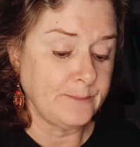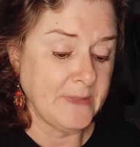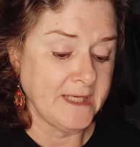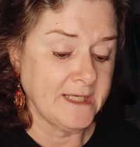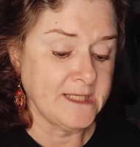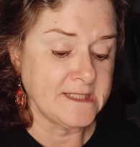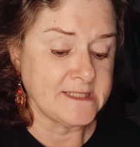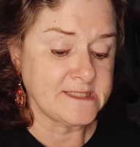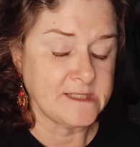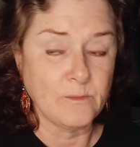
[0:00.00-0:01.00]
Mina
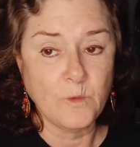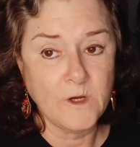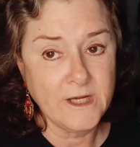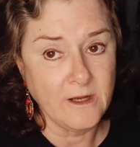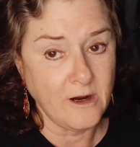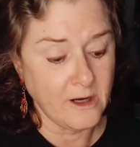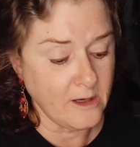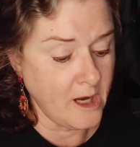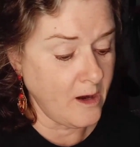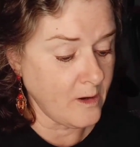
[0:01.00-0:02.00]
is somewhat
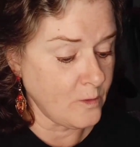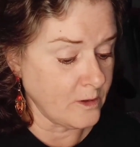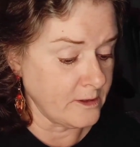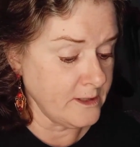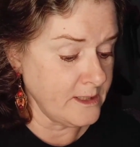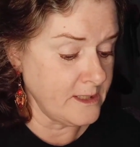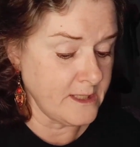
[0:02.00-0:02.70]
awkward,